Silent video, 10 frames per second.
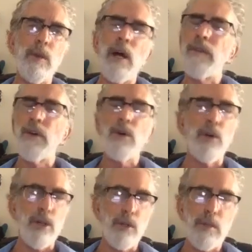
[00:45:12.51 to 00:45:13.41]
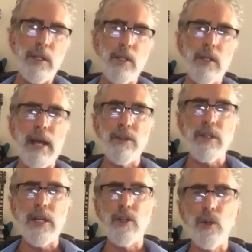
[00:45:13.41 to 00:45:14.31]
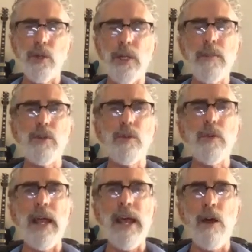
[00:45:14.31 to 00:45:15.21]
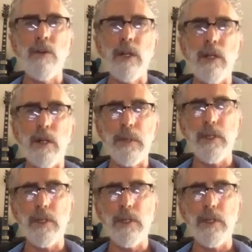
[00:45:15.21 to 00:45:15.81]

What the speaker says: of the horse, which means your outside shoulder comes around a little bit.